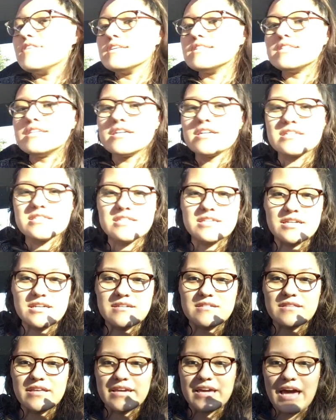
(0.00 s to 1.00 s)
this year to,
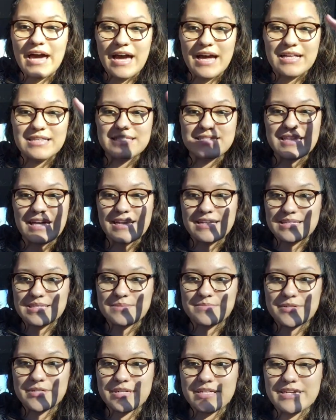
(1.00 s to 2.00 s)
like, add to that
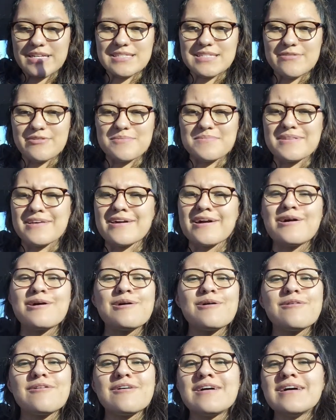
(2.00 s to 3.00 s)
experience, I would have been like,
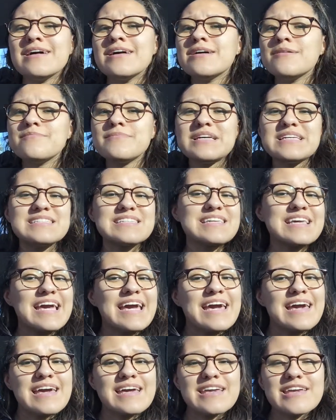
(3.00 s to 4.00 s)
oh, piece of
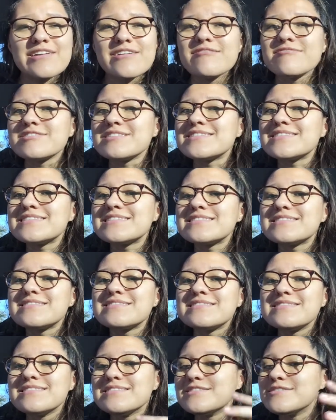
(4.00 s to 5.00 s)
cake, you know, just
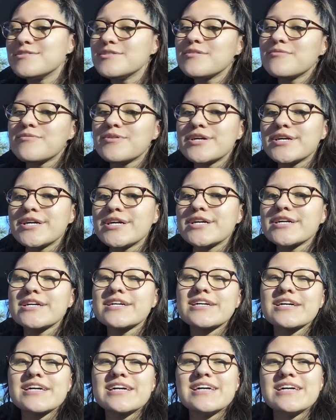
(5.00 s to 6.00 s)
do your
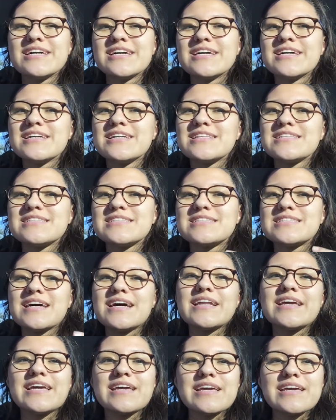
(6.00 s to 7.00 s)
work,
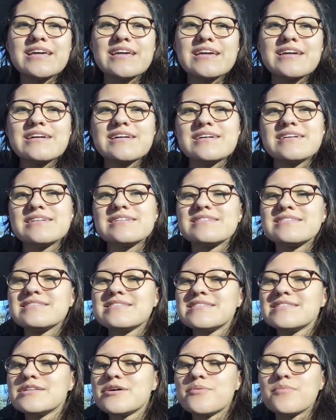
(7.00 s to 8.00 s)
study,
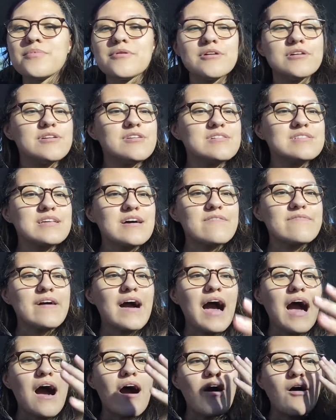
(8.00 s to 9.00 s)
don't burn yourself
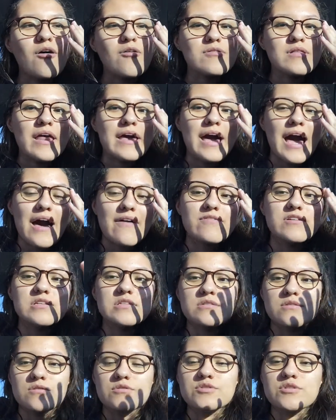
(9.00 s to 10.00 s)
out, like have a
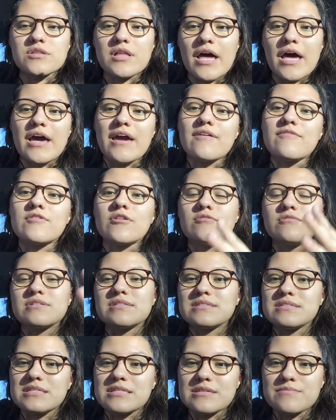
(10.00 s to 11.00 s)
social life, go to
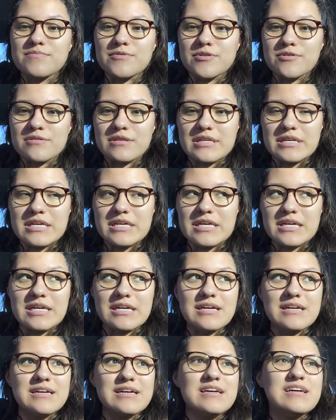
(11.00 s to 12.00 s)
sleep
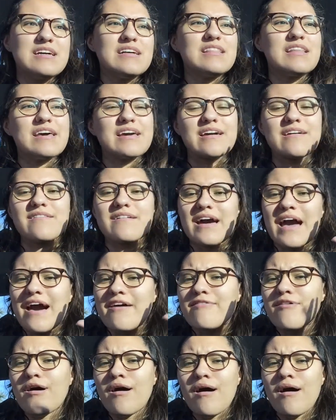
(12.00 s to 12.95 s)
early, like have a